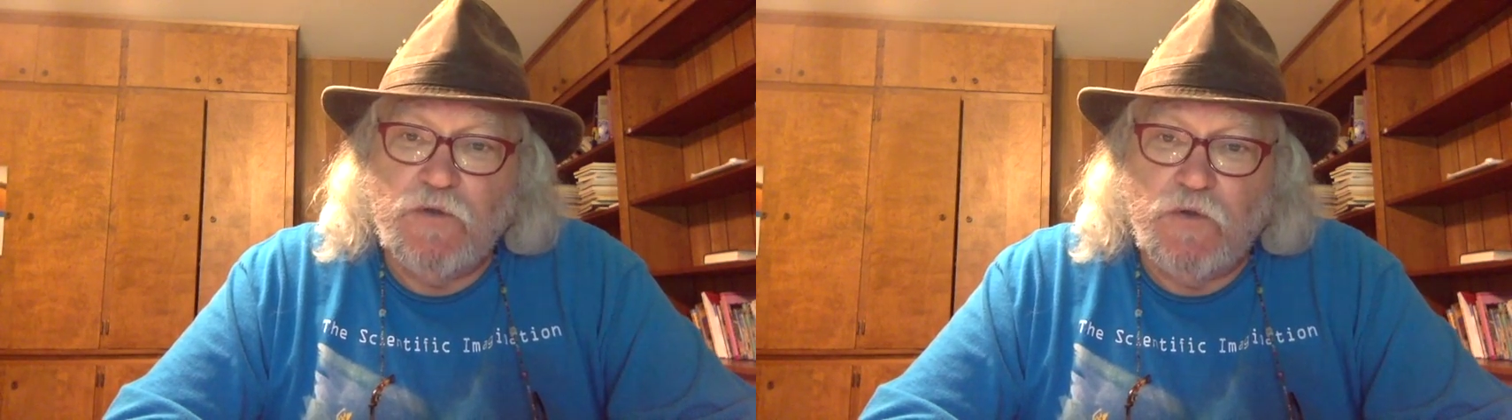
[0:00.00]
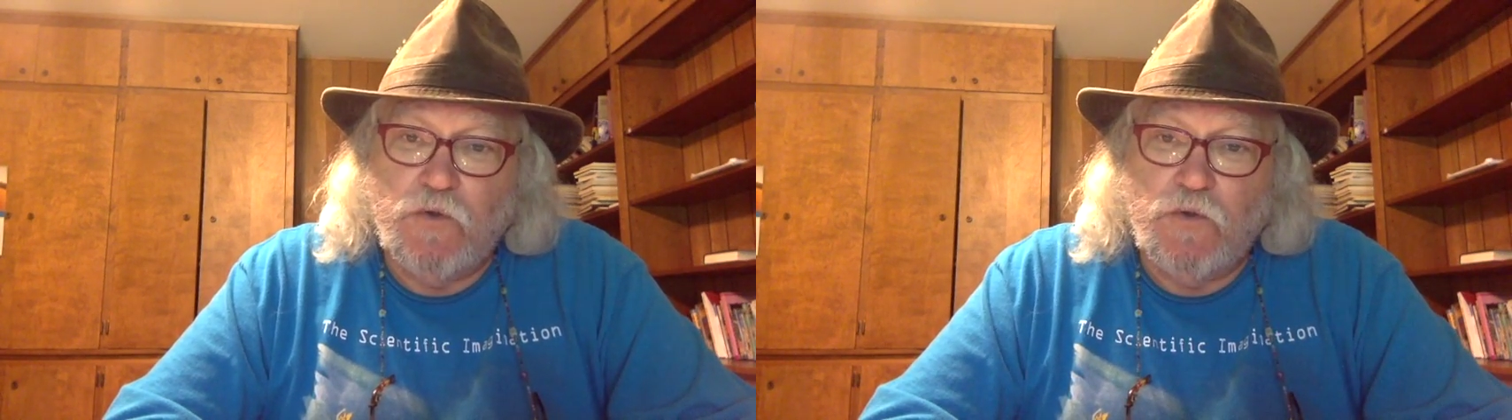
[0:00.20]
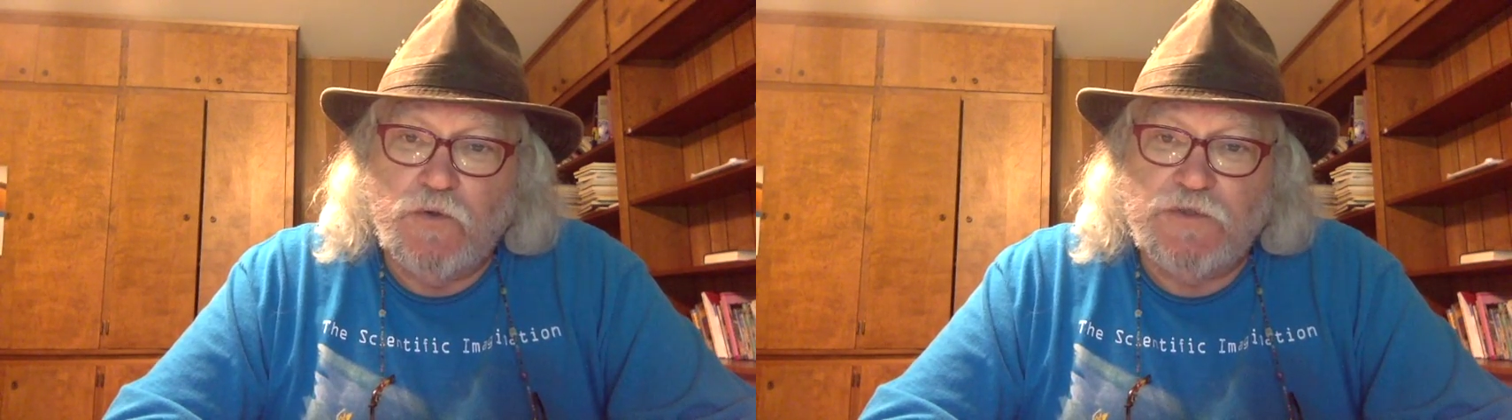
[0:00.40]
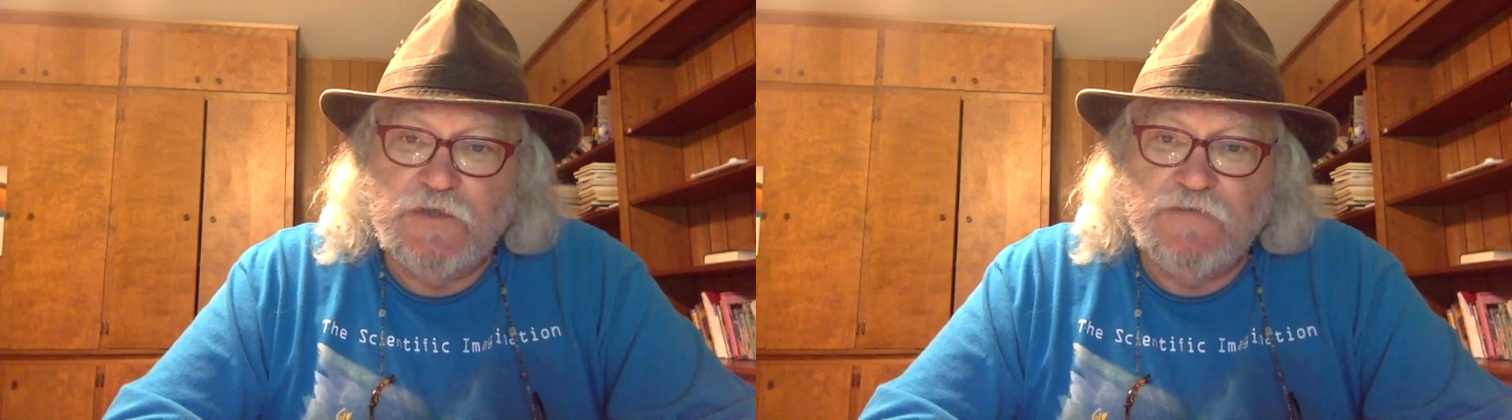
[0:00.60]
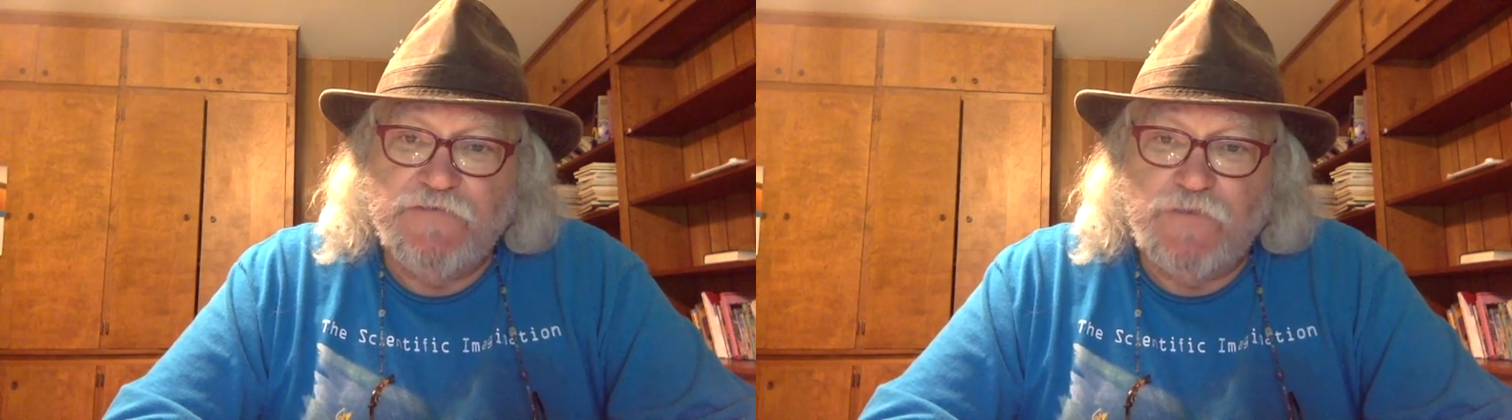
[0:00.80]
hold
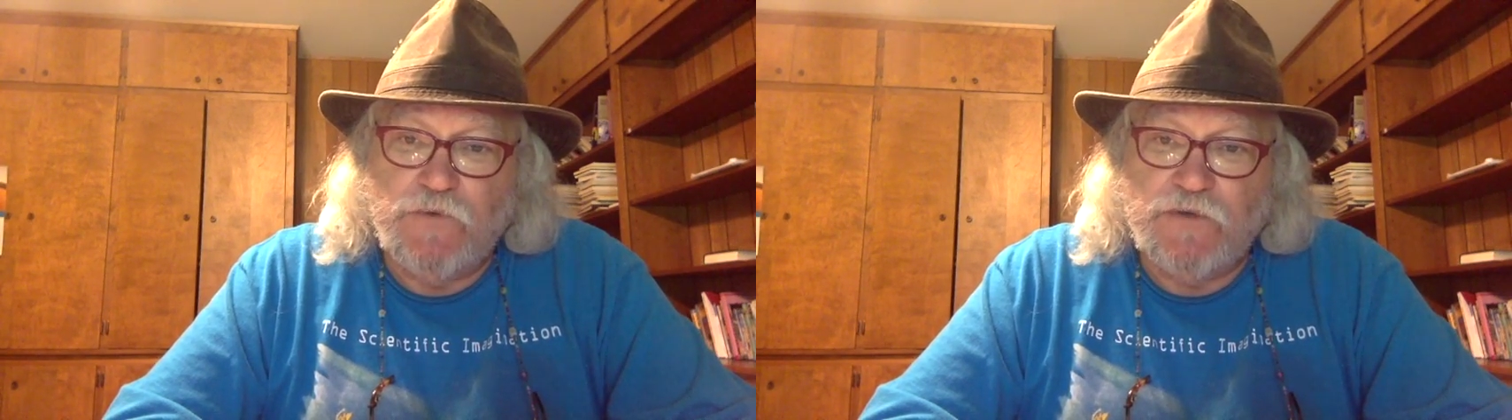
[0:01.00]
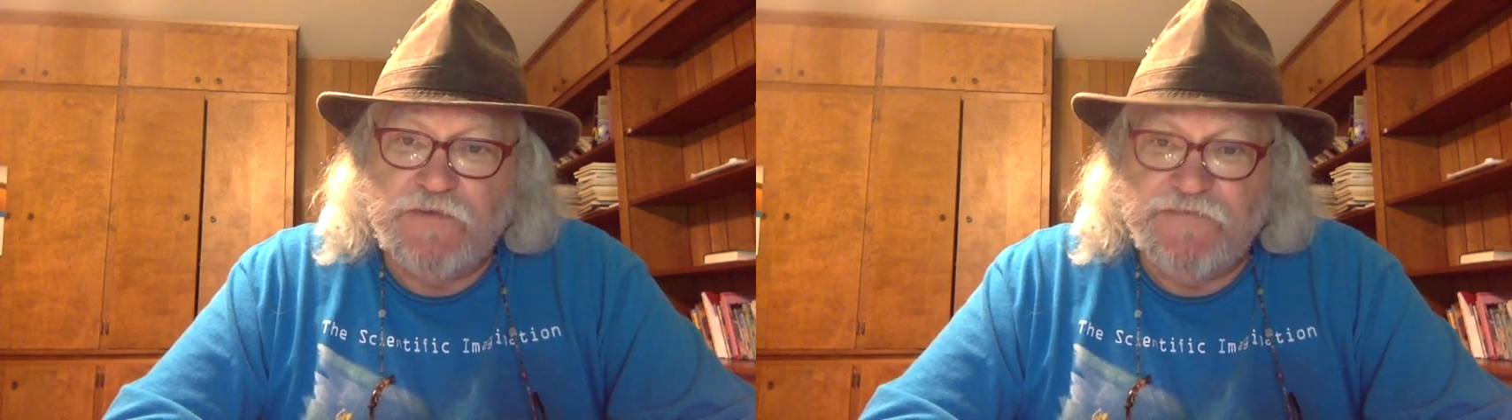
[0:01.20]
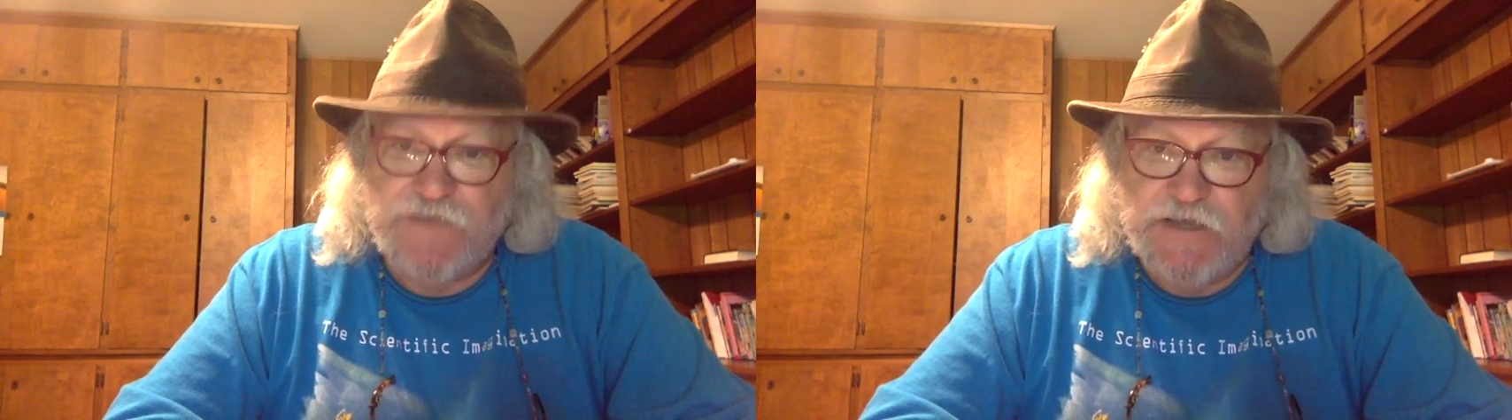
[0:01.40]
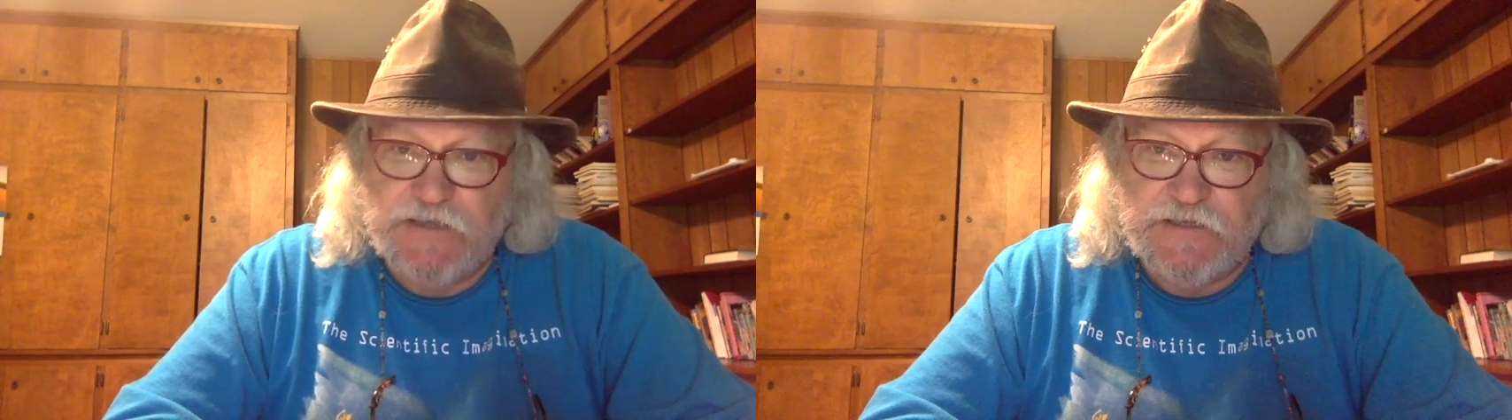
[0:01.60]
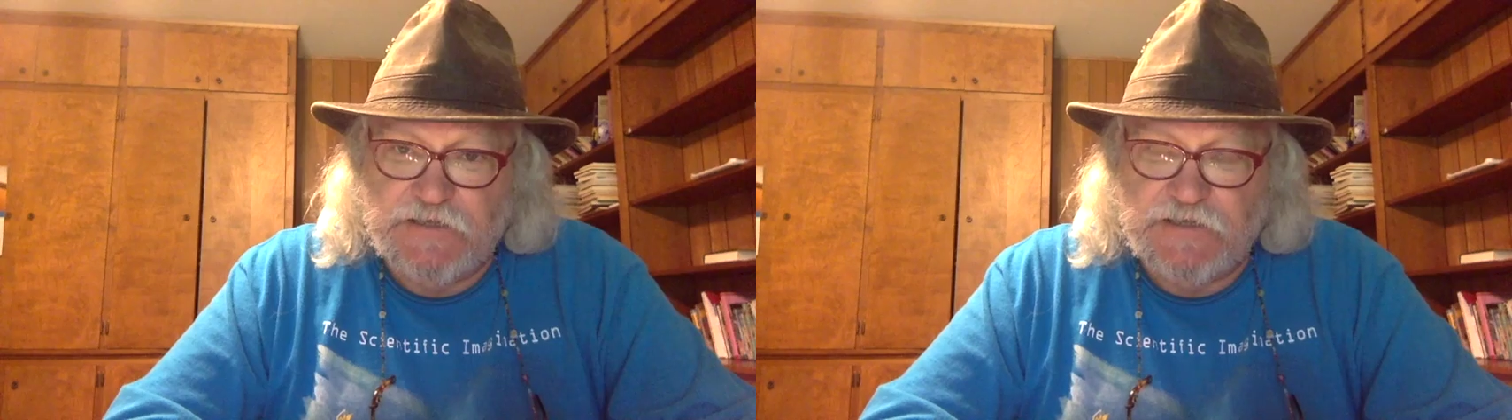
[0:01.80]
for the final
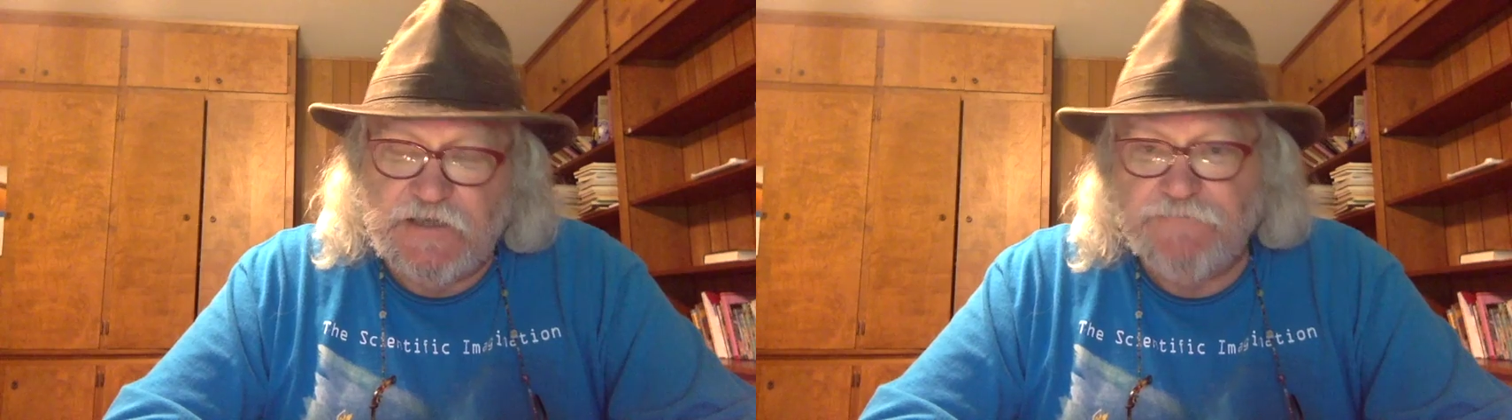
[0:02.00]
exam.